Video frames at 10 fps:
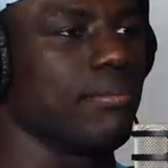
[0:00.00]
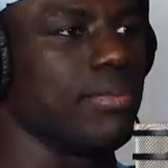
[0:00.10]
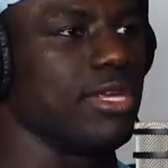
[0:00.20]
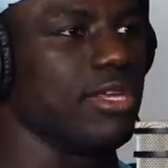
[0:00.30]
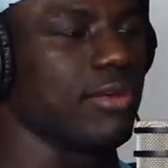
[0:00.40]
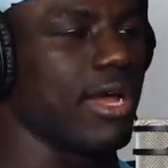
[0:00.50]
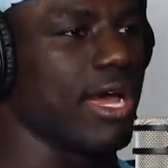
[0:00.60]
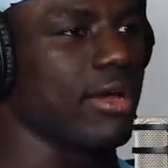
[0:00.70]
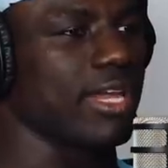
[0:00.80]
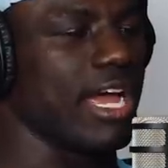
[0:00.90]
be
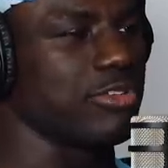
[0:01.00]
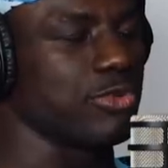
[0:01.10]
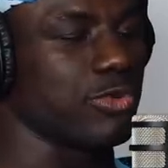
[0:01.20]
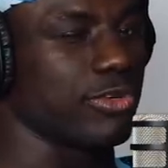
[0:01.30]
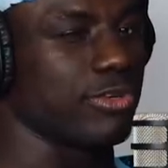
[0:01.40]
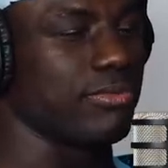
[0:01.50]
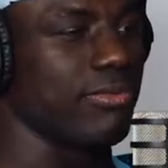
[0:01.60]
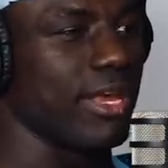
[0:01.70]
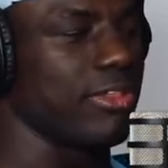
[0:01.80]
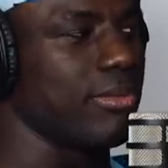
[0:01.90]
around guys who were
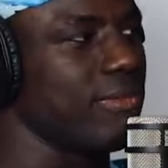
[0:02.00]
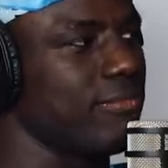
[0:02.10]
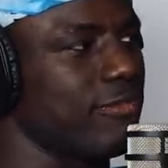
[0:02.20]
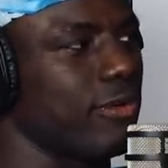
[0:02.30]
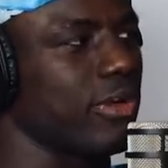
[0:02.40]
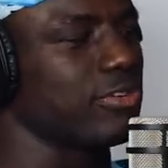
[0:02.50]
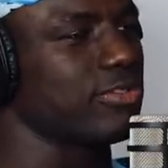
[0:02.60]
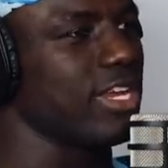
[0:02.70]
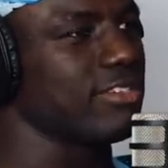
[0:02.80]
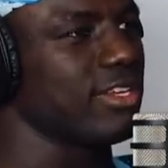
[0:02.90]
better than me for
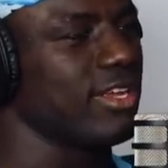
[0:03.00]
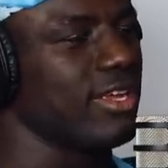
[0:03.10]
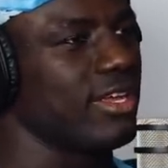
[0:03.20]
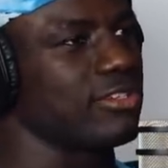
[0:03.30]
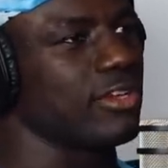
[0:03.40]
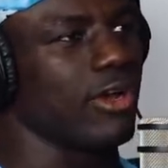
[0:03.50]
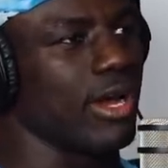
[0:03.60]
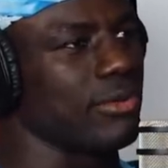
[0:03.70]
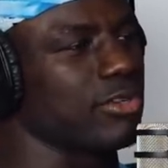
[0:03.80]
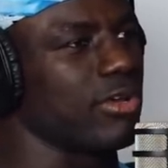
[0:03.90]
exercise, and so
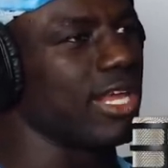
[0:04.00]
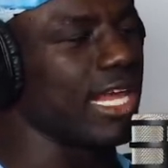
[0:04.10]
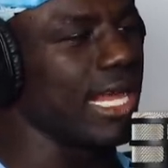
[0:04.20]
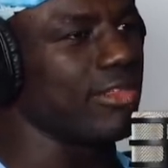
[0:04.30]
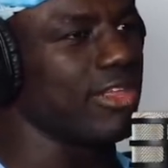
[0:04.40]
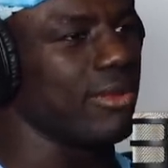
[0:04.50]
I was going to hang out with